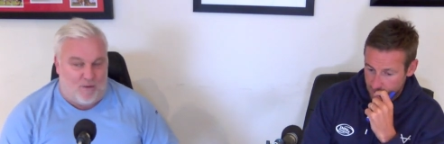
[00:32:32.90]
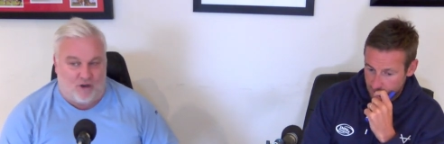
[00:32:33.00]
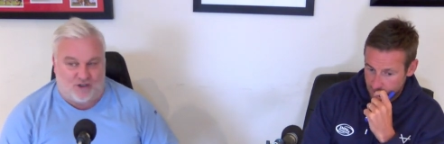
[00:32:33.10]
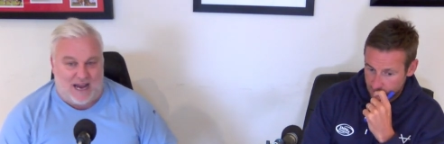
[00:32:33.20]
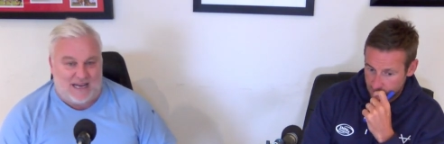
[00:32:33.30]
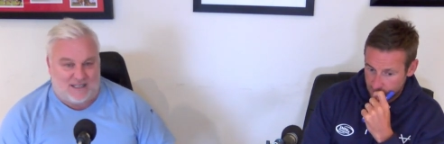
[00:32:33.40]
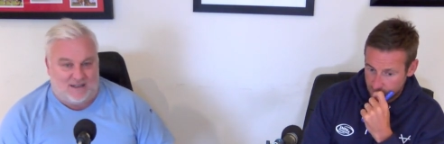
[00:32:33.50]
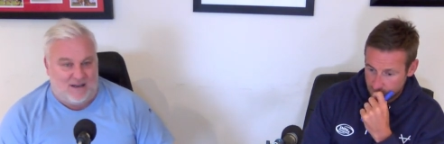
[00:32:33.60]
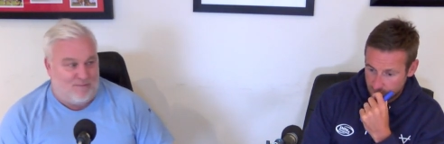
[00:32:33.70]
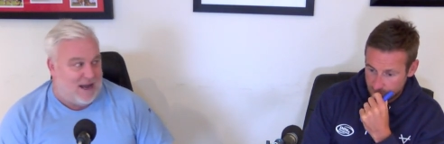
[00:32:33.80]
Speaker 1: more tries
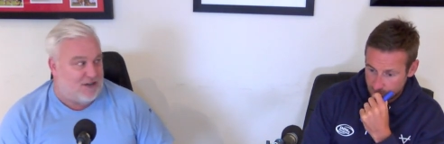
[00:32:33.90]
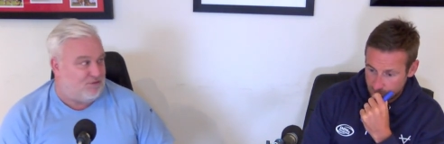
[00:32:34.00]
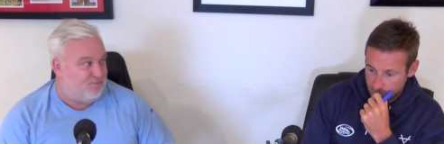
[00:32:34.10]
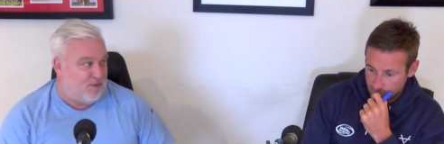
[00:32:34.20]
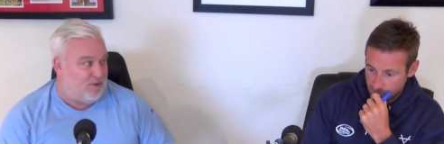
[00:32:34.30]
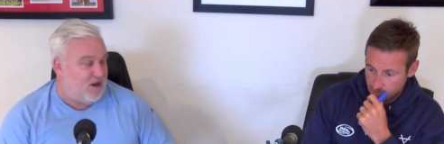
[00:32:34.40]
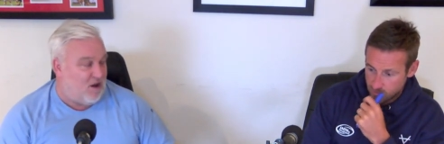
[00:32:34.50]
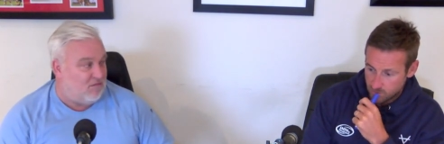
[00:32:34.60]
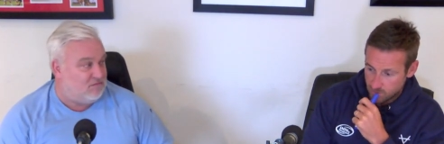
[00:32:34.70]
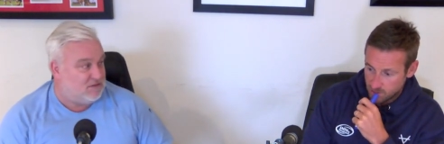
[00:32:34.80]
than Liam Marshall? Probably
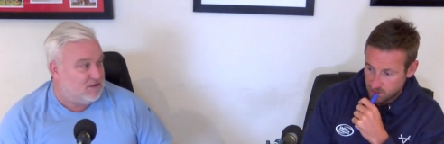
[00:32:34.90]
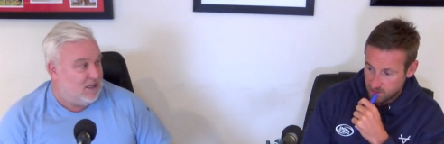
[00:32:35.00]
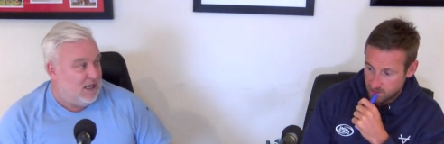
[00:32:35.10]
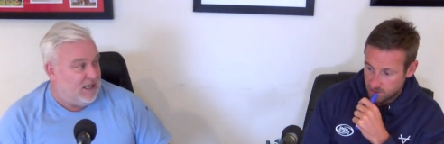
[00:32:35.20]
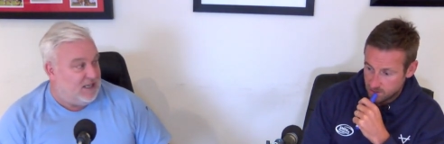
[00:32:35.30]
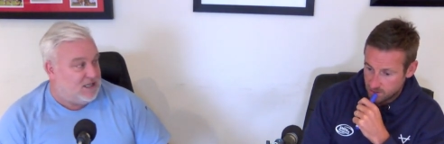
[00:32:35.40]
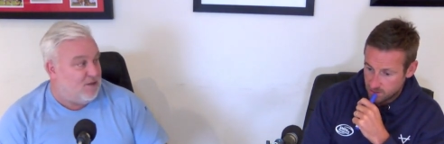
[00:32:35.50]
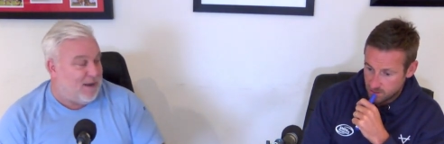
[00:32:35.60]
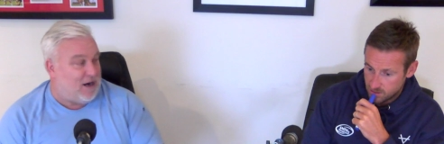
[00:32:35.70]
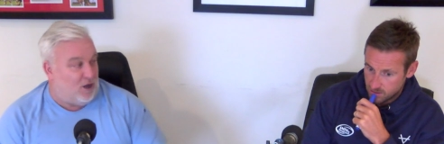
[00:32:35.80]
not. He's
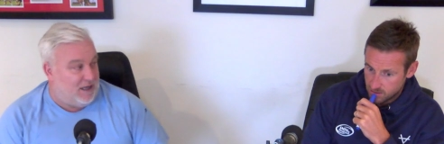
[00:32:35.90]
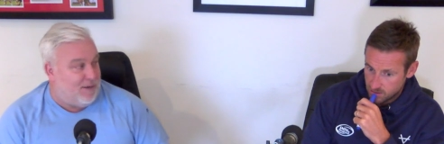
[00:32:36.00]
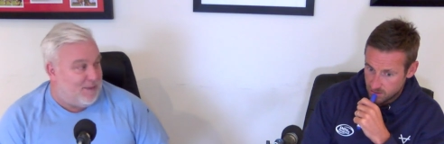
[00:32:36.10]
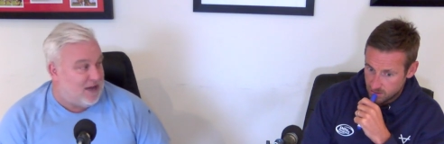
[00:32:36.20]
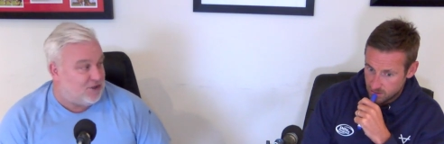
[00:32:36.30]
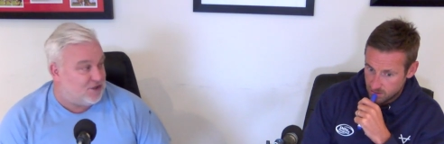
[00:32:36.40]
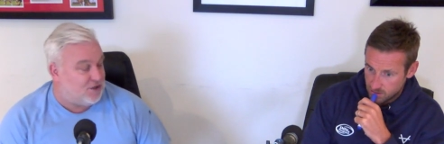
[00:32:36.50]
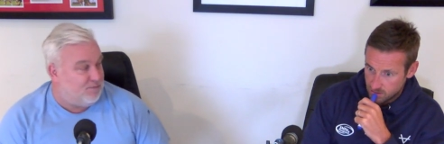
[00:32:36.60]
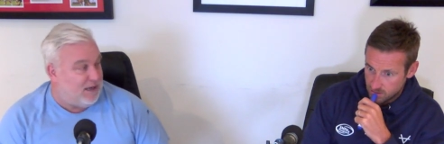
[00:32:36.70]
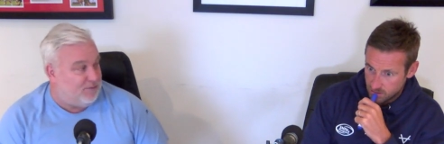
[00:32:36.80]
still back on Liam Marshall
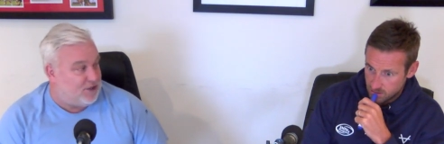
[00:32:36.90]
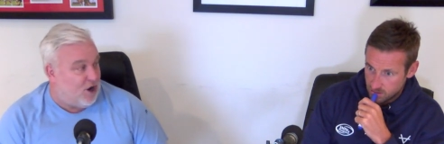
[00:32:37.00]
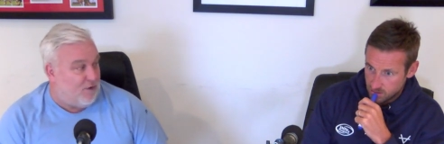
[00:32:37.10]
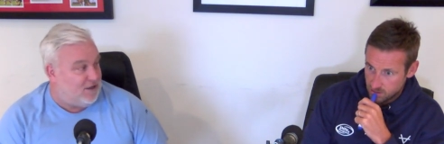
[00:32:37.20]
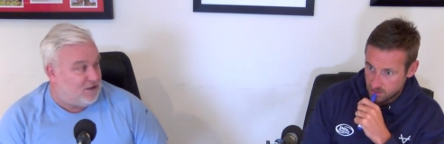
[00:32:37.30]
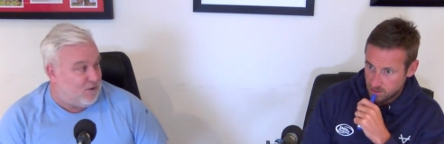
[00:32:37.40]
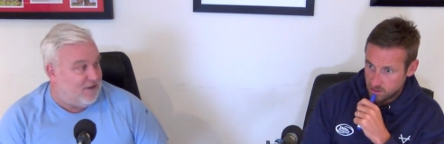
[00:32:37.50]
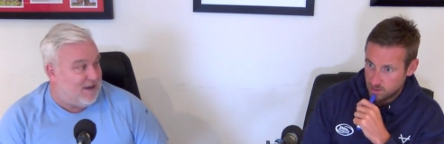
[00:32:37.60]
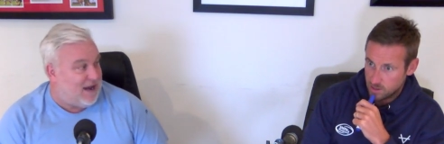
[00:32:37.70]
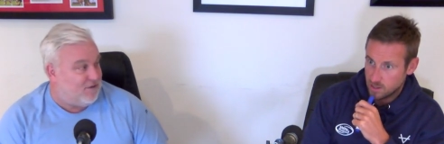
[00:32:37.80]
scoring
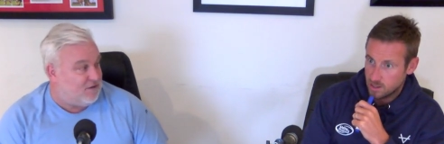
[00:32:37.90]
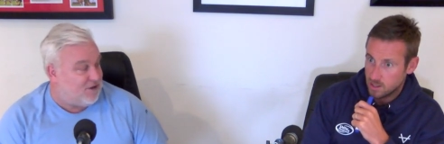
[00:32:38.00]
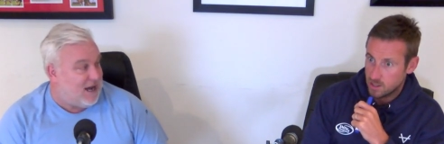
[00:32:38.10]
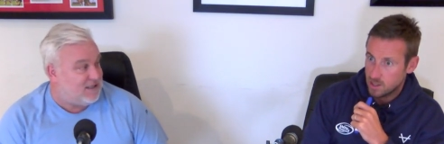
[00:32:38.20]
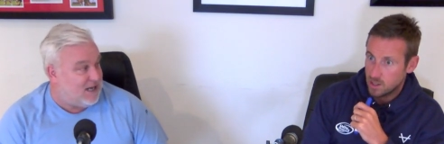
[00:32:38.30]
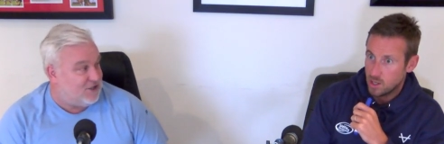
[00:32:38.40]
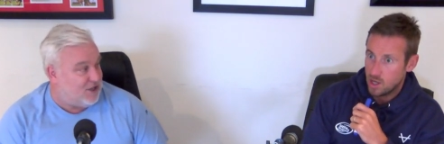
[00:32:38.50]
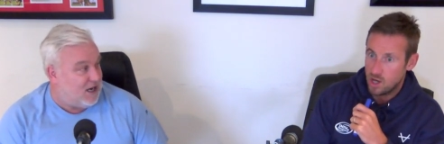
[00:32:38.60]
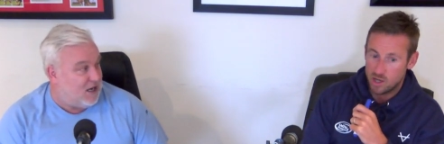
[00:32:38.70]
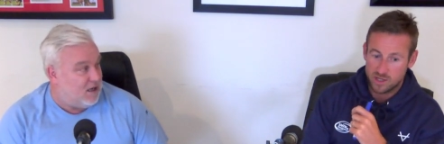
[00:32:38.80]
25 tries
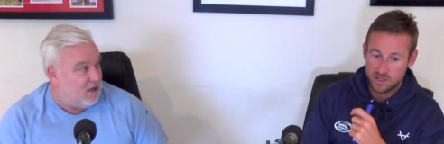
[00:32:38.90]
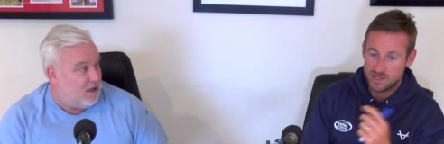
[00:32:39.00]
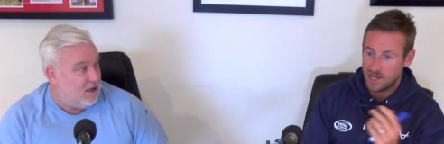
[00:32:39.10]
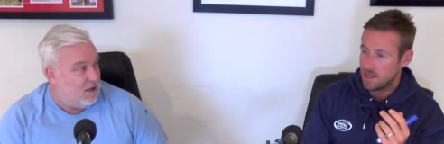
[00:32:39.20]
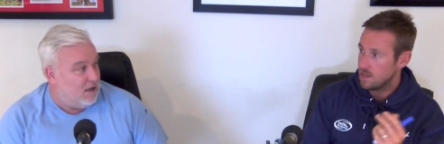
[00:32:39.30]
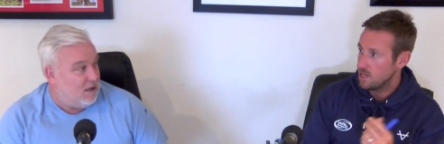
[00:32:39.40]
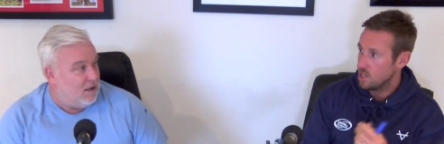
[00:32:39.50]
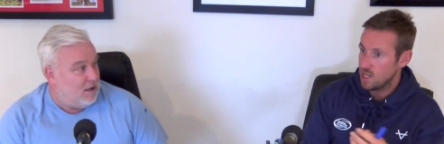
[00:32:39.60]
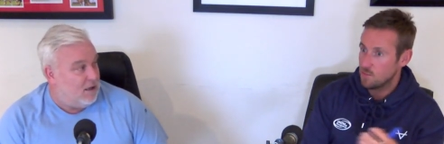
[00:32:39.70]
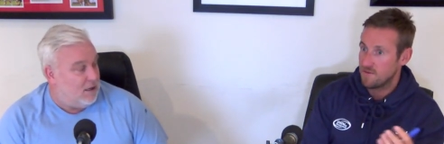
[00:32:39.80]
next year.
Speaker 2: Oh, you'd take
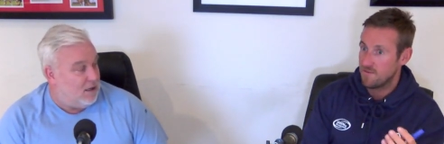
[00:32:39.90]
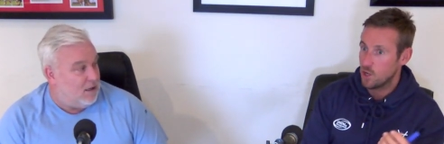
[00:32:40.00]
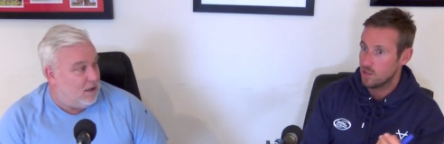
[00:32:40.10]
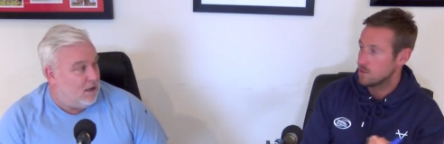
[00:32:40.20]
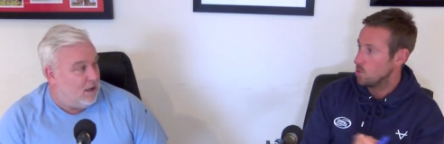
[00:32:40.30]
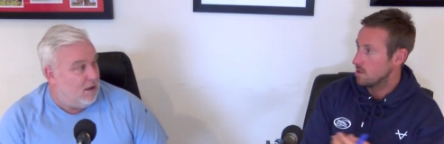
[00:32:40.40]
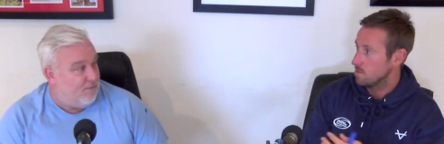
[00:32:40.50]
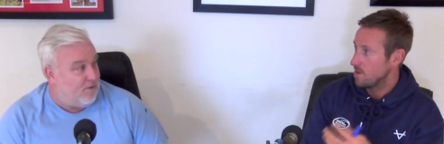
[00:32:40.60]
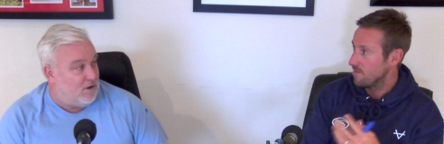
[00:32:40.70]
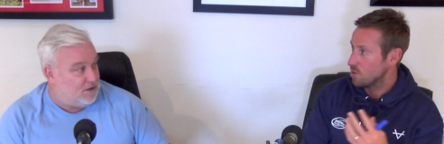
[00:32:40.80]
it, will be 4 to 1
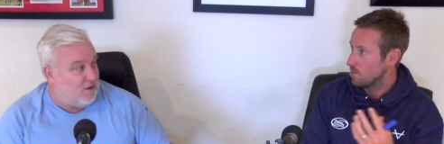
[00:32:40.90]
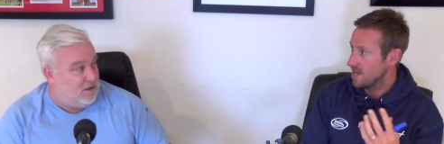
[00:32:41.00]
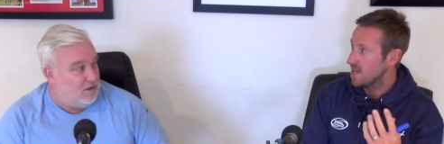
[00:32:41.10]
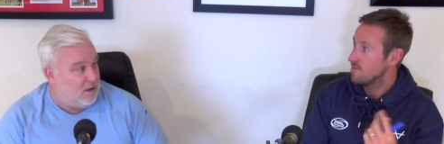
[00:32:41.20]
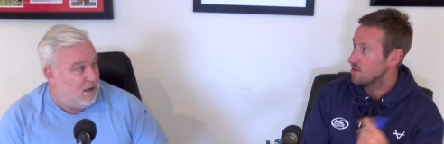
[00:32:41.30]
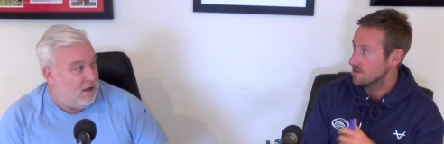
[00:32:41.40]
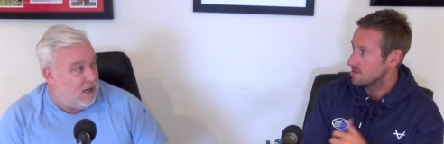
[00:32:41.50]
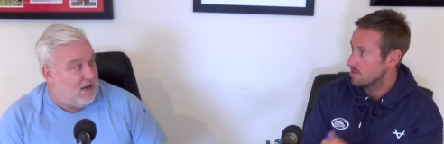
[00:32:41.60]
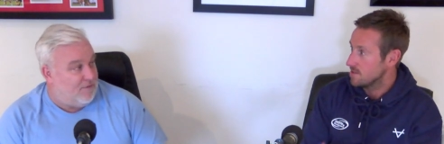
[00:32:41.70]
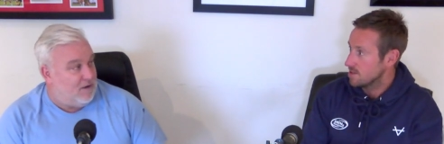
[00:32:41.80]
and Bevan will be
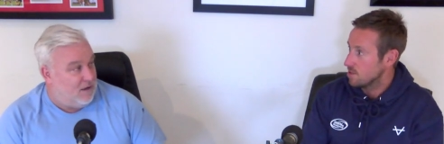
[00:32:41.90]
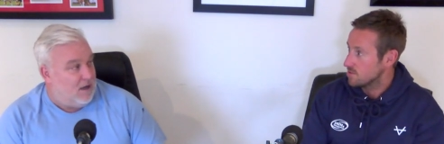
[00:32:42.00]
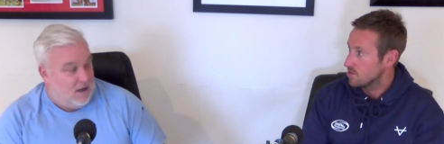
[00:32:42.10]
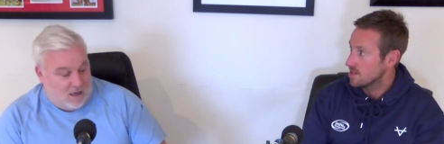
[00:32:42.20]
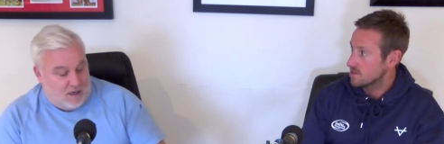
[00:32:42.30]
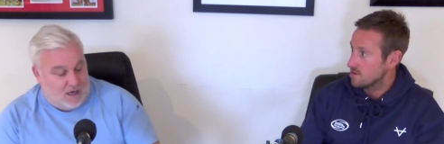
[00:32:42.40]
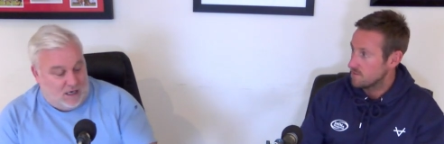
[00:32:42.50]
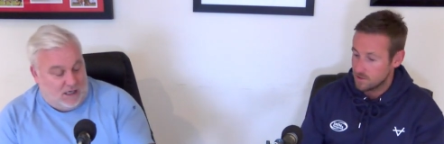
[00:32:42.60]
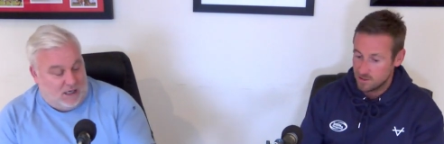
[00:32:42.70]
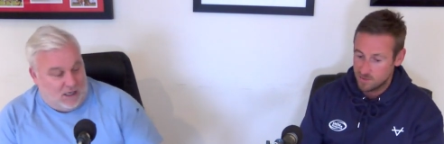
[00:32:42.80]
evens to even. the top try scorer
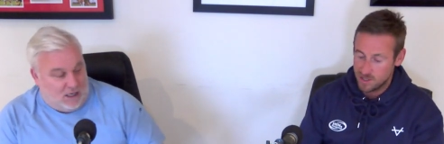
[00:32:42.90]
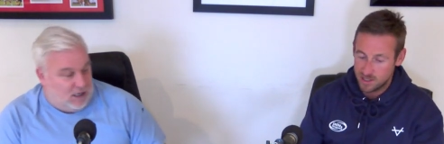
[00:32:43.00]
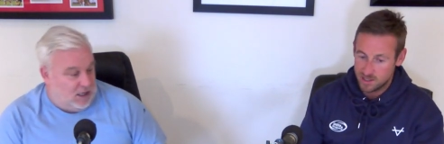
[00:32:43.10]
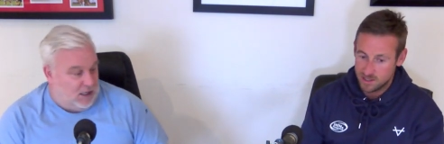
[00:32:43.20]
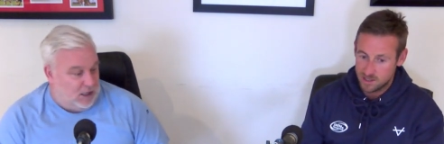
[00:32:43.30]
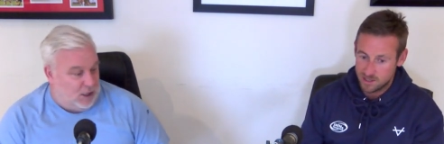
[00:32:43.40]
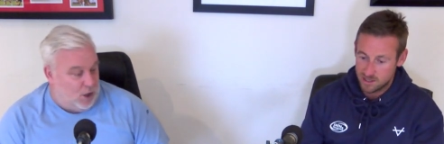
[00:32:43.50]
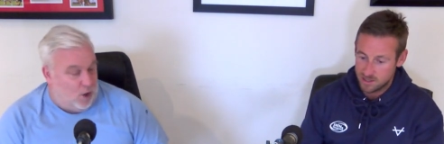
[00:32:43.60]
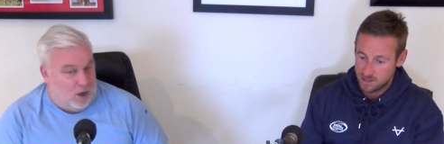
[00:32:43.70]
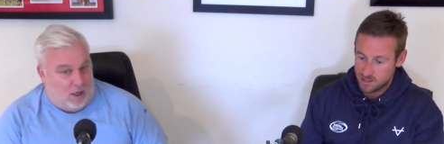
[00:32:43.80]
for club, yeah
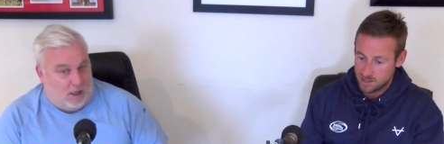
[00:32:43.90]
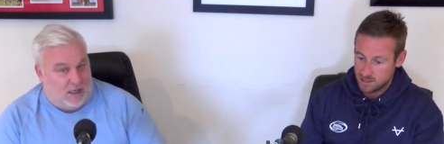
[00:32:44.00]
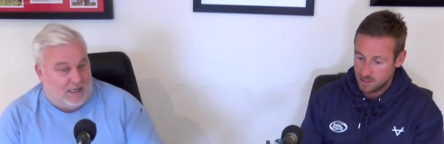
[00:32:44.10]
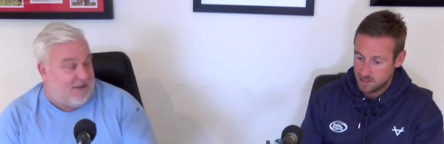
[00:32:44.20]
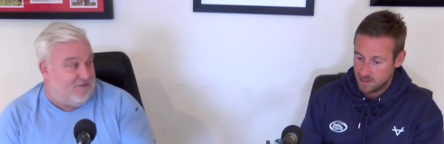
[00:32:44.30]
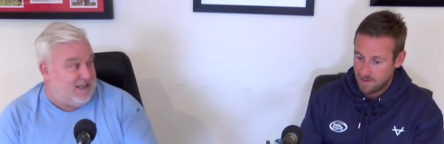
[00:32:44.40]
Speaker 1: you definitely